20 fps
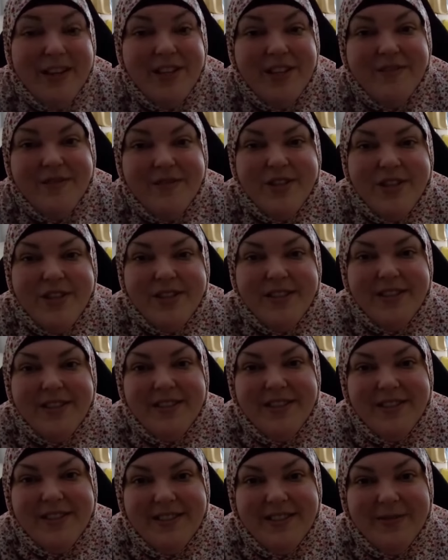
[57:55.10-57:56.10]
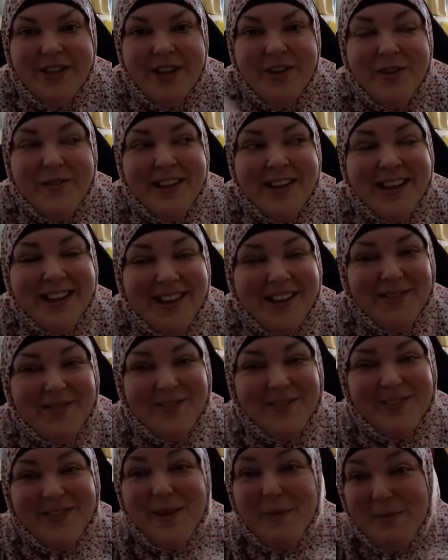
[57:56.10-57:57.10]
Which I know you're thinking about my
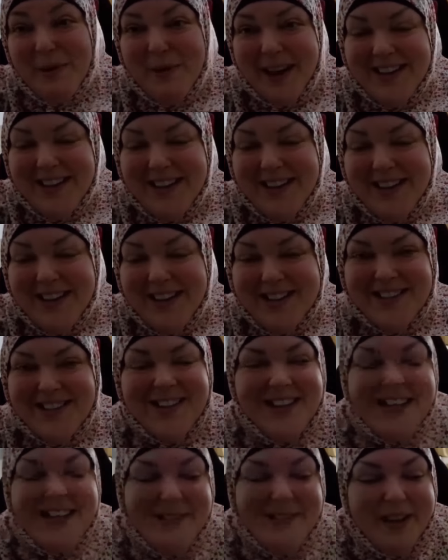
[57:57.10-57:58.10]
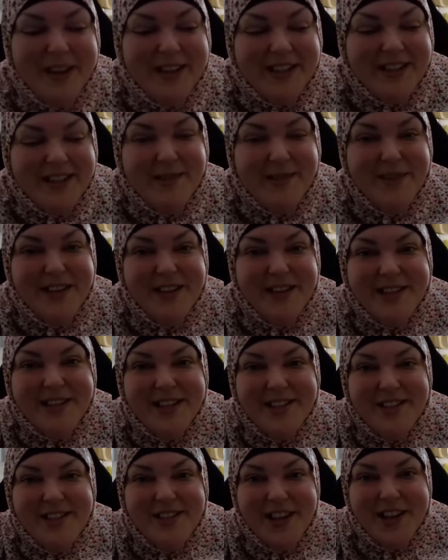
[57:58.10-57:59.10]
past, but that's something else that's
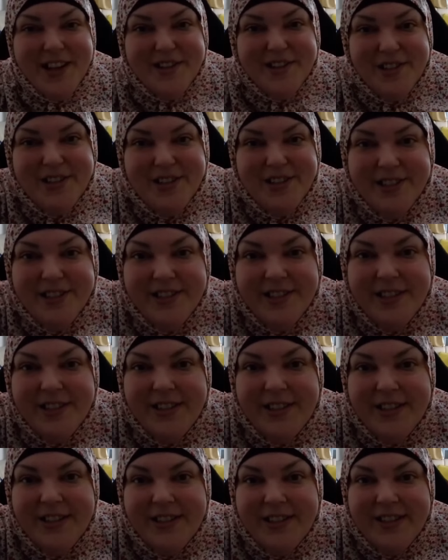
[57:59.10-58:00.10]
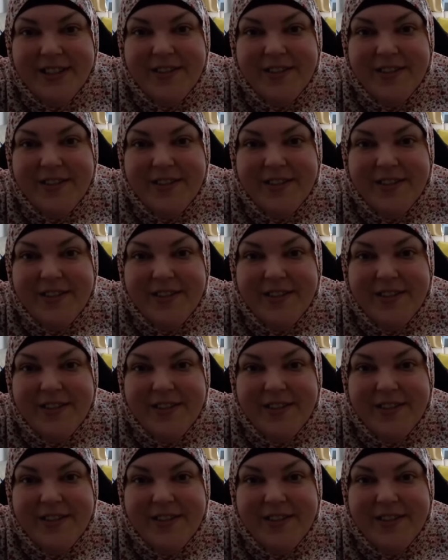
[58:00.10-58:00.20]
changed. Can